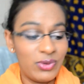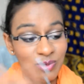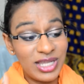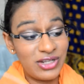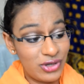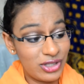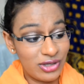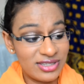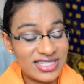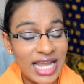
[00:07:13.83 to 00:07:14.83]
me doing
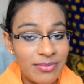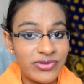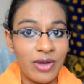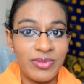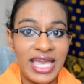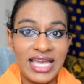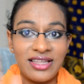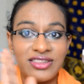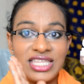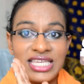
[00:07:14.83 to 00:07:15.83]
those steps, I'm
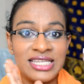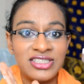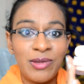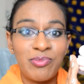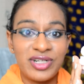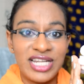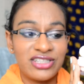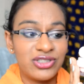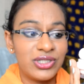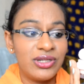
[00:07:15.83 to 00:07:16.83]
getting the sun
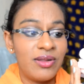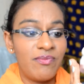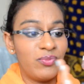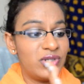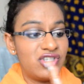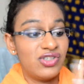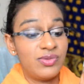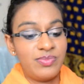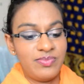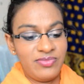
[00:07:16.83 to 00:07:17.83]
protection, which is
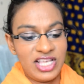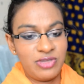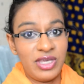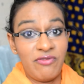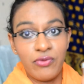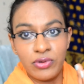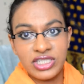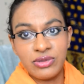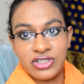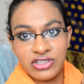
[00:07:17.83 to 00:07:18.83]
SPF
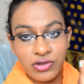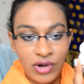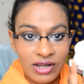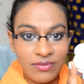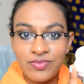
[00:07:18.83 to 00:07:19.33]
40, which is great